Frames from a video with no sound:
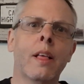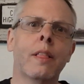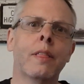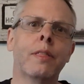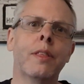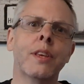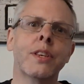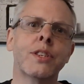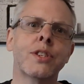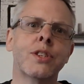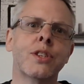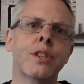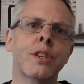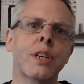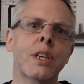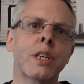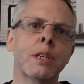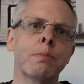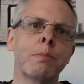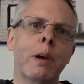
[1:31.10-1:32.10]
This
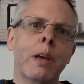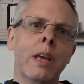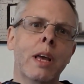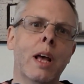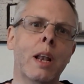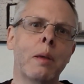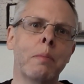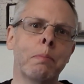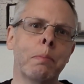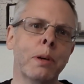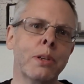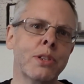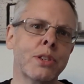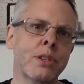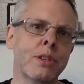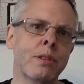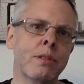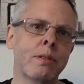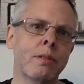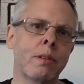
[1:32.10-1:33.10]
is my
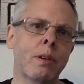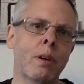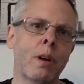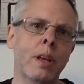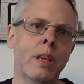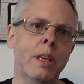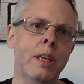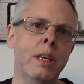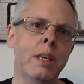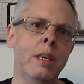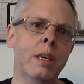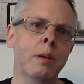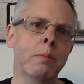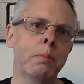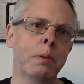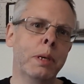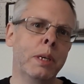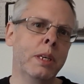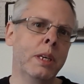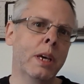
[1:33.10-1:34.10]
Olympus
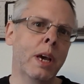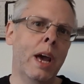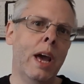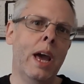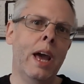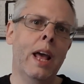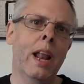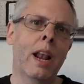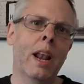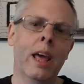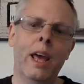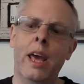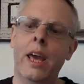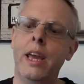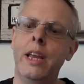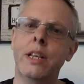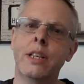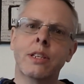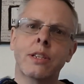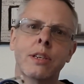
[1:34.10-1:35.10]

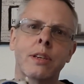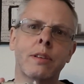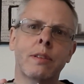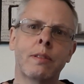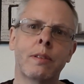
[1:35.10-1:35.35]
EPL8,